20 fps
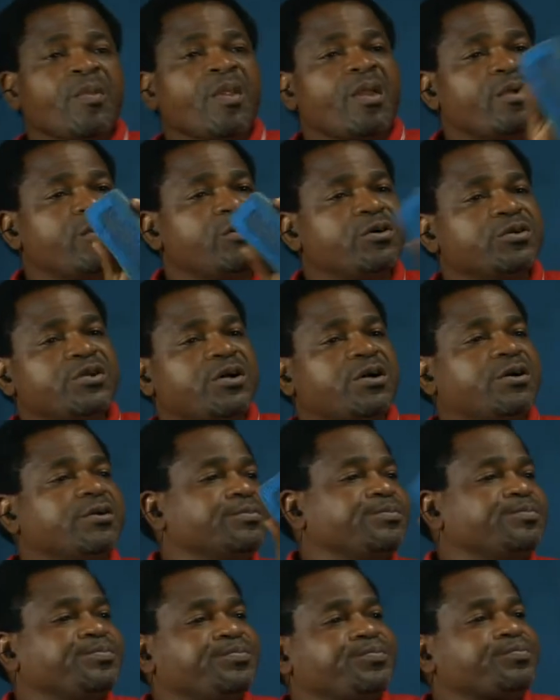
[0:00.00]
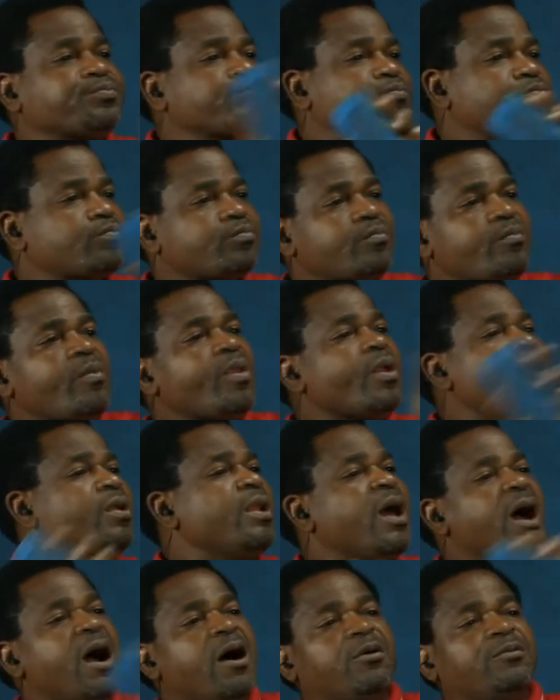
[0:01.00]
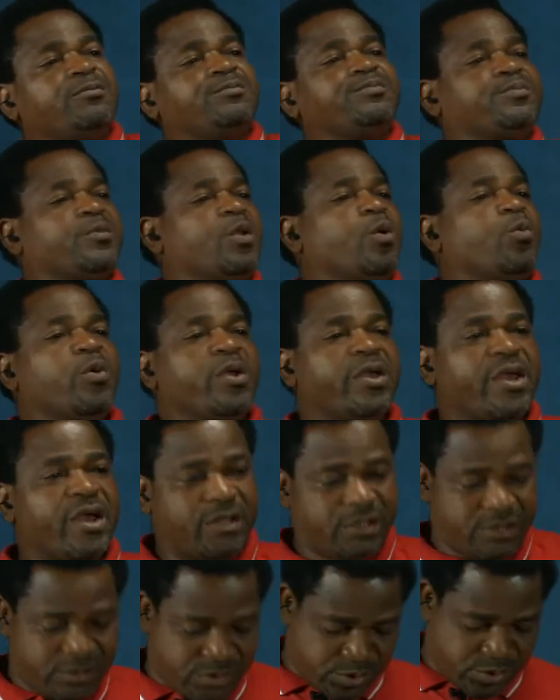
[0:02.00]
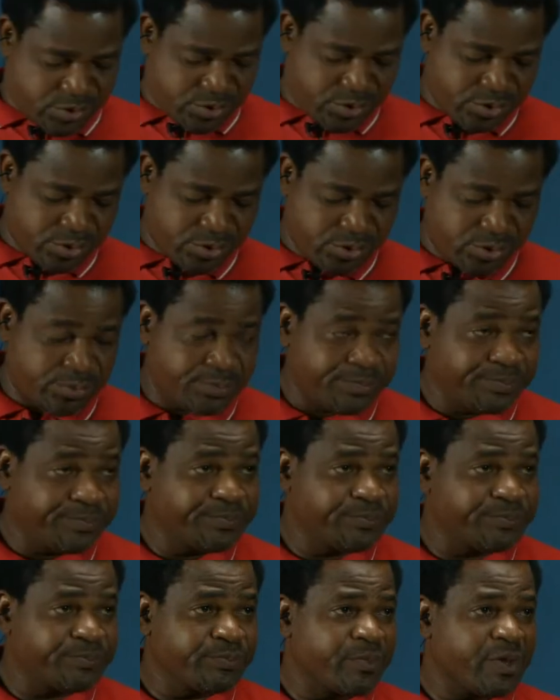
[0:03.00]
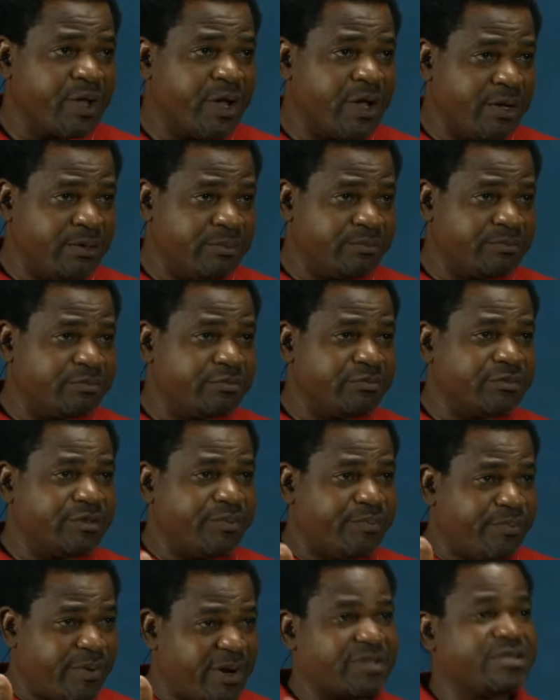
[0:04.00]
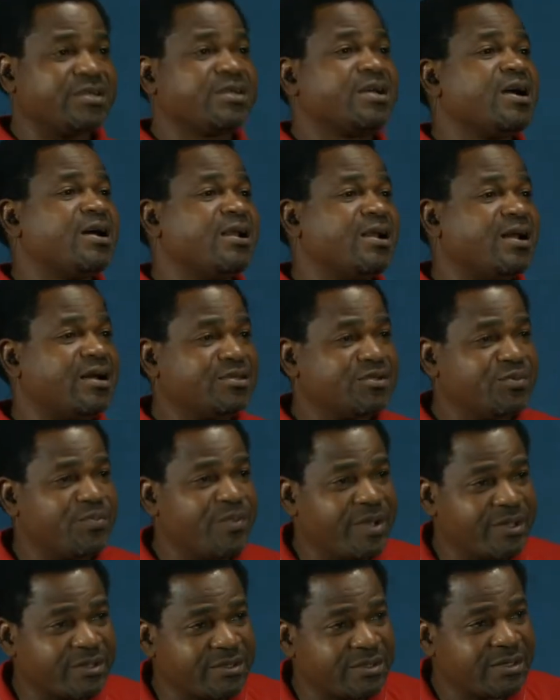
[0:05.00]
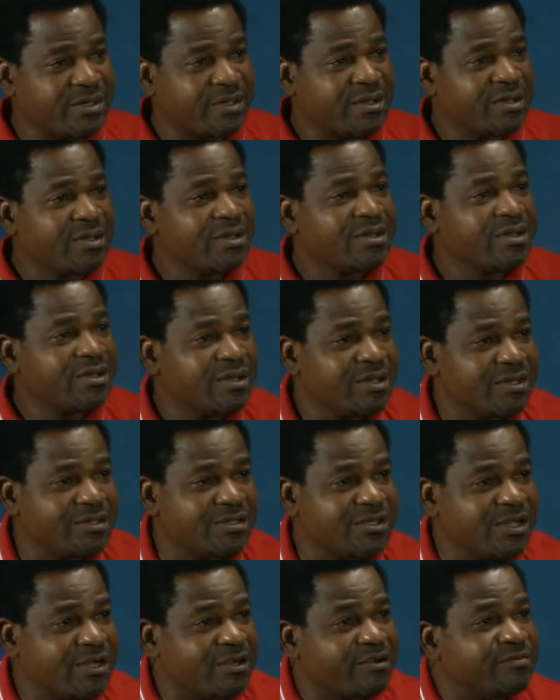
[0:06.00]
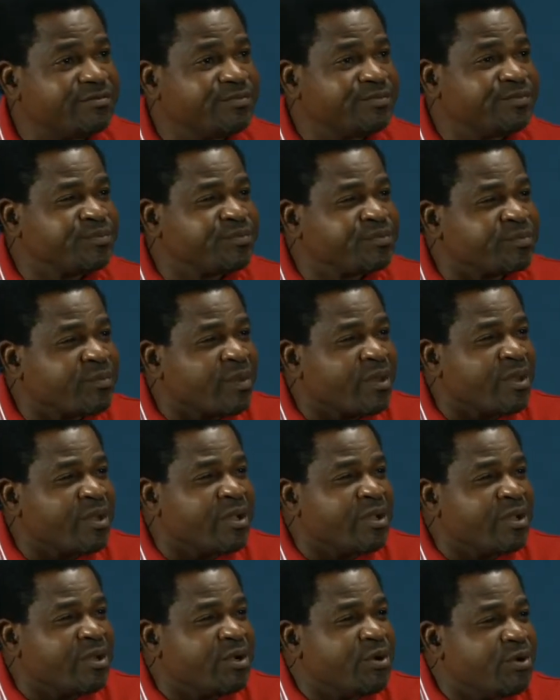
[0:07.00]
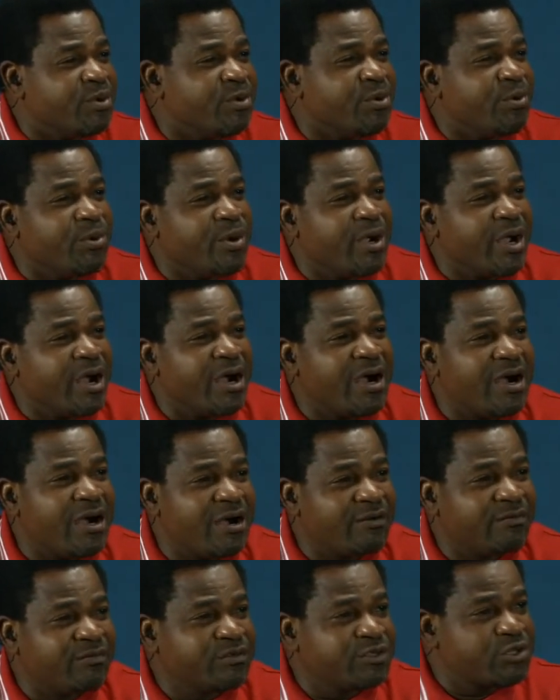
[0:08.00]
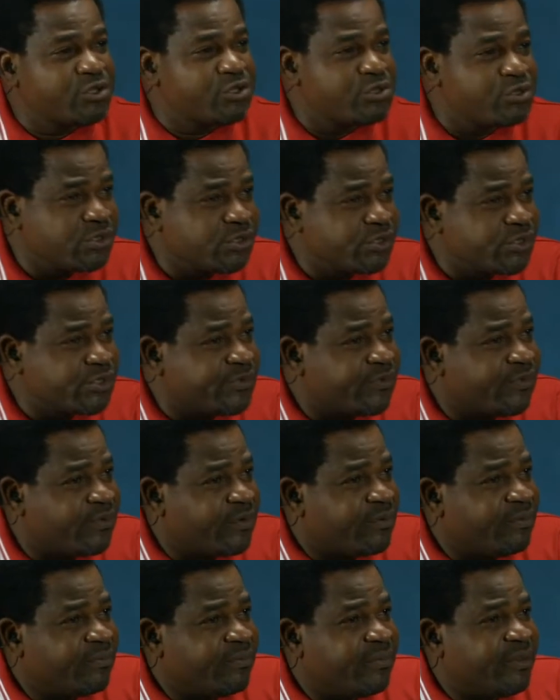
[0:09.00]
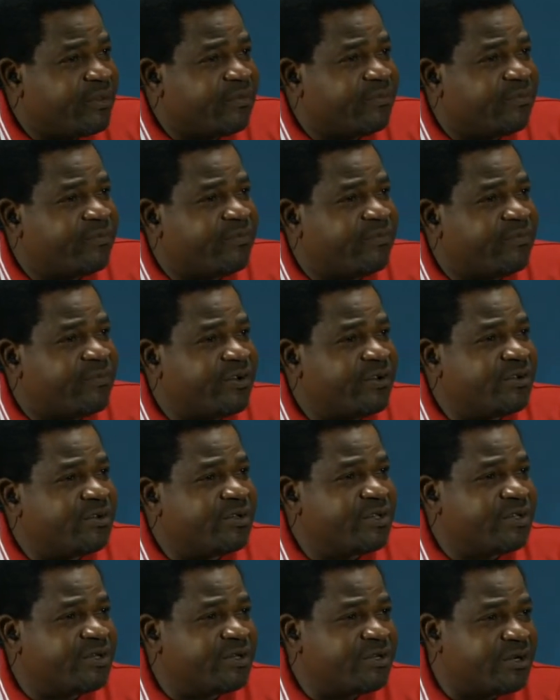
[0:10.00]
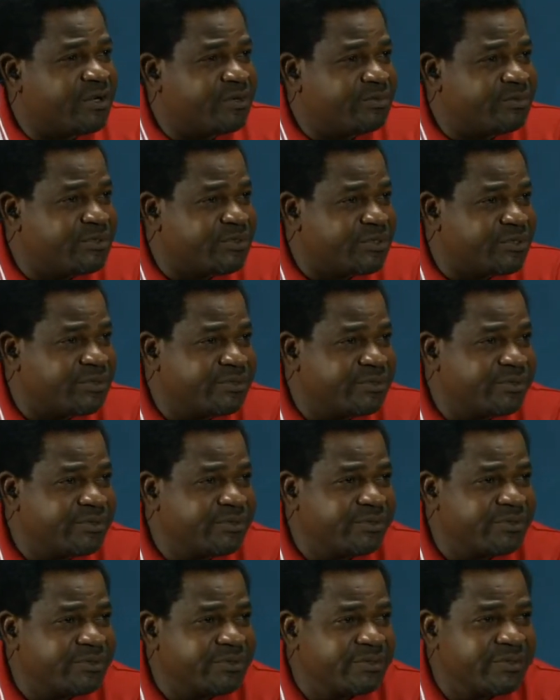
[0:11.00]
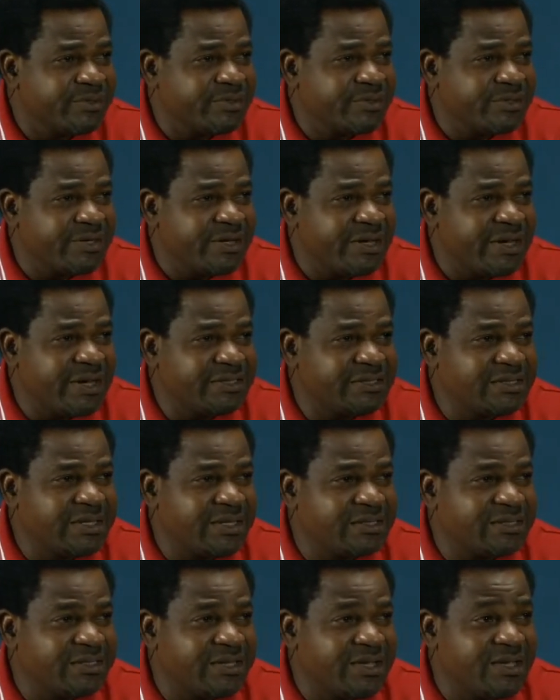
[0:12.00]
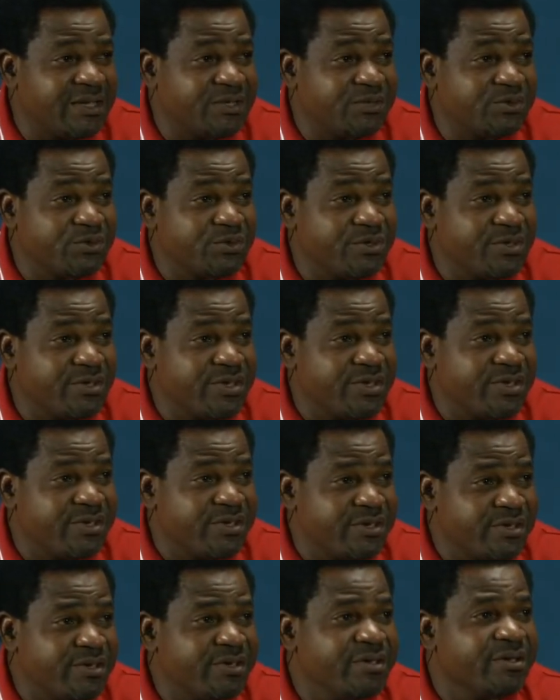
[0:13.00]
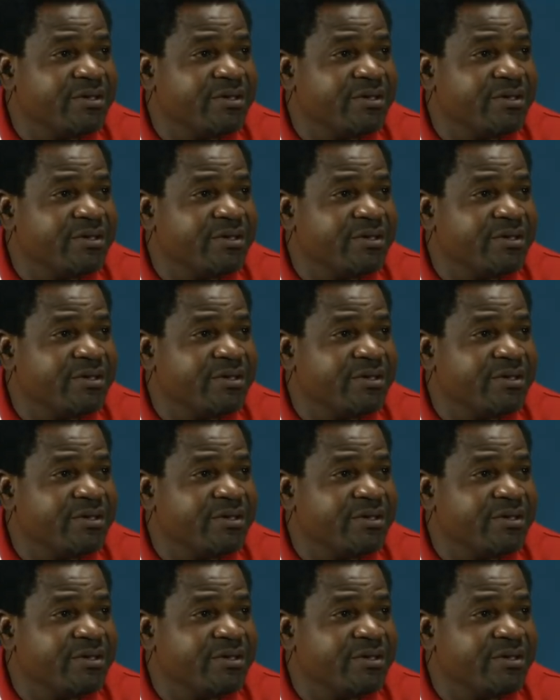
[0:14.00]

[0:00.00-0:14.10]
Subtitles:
goes on. Now, we get into the practical aspect itself. We have choose from the following options lettered A to E,